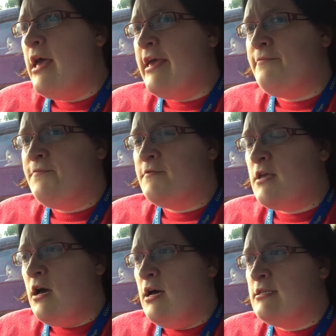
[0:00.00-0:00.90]
if
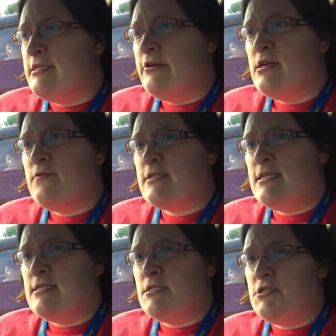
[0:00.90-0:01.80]
Daredevil
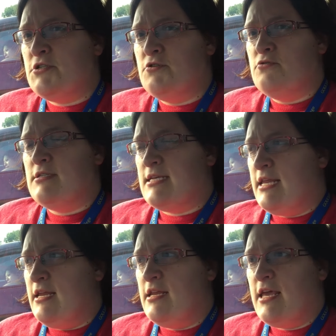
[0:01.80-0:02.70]
season 2 is
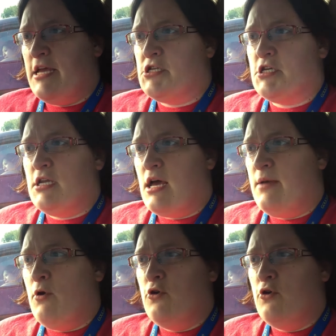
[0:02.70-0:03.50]
any indication, I'm